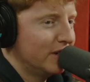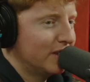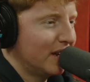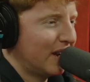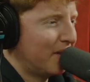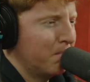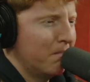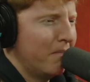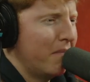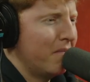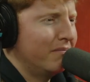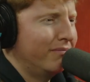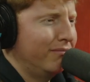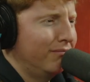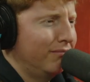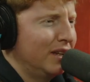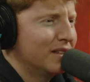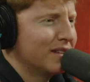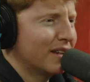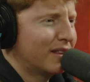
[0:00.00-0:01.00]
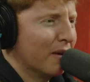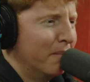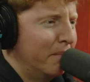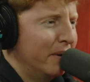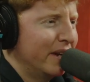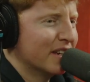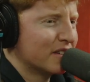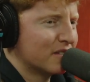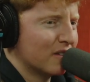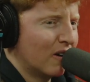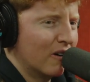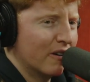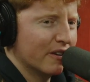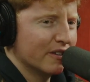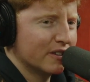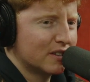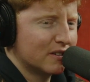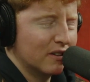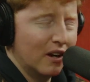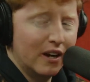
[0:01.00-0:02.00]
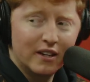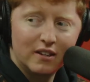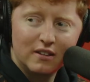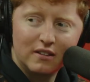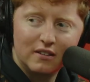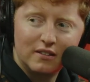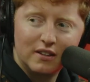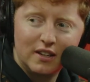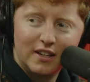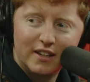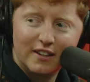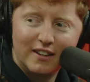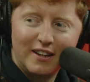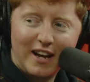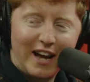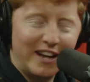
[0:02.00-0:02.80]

like the biggest artist, right? I